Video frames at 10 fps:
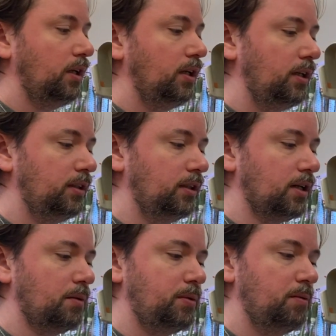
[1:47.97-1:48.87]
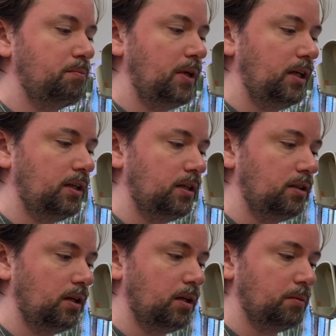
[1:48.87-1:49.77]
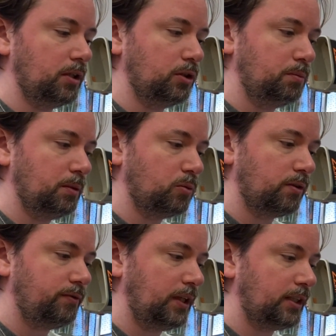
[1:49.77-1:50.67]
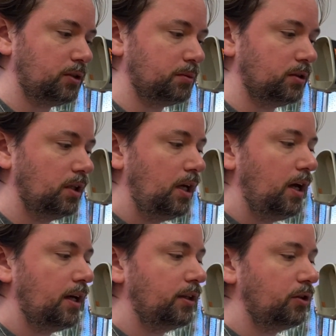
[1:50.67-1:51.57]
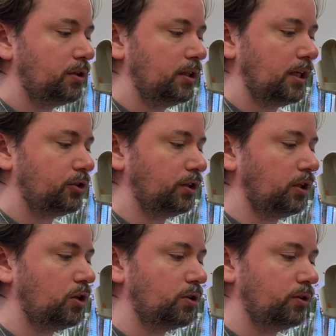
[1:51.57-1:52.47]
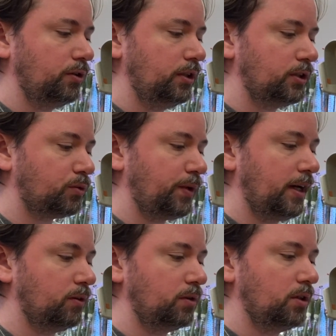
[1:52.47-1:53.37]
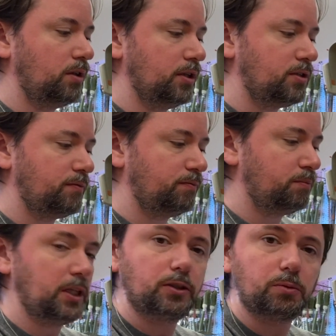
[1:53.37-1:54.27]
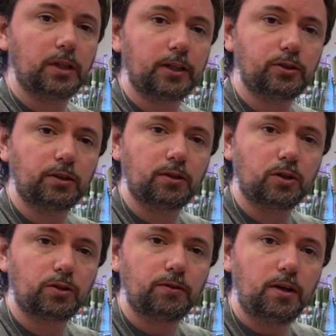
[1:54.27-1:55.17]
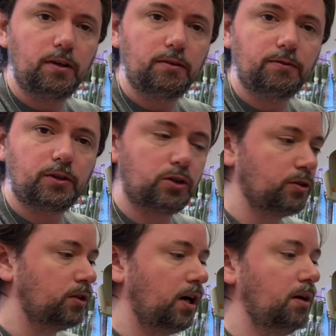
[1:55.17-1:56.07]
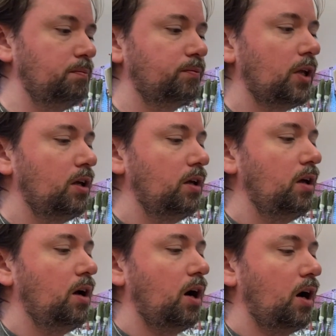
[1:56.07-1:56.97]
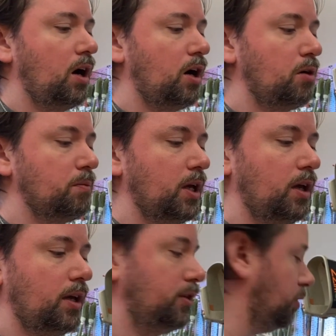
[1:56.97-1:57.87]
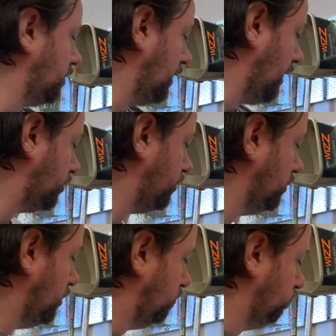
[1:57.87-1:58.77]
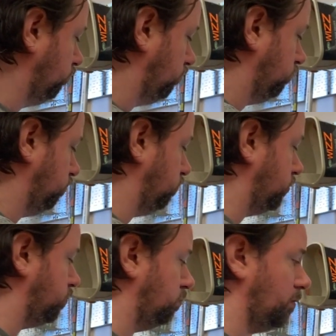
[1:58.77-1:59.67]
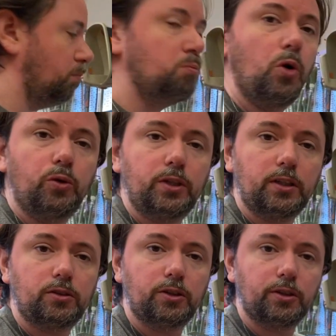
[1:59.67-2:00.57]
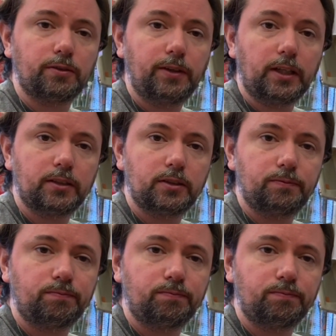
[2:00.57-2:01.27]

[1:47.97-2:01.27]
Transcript: heat it up, make it a little bit more flexible, and then you can actually curl this around. This piece will actually curl up, and you can actually mold it to your face.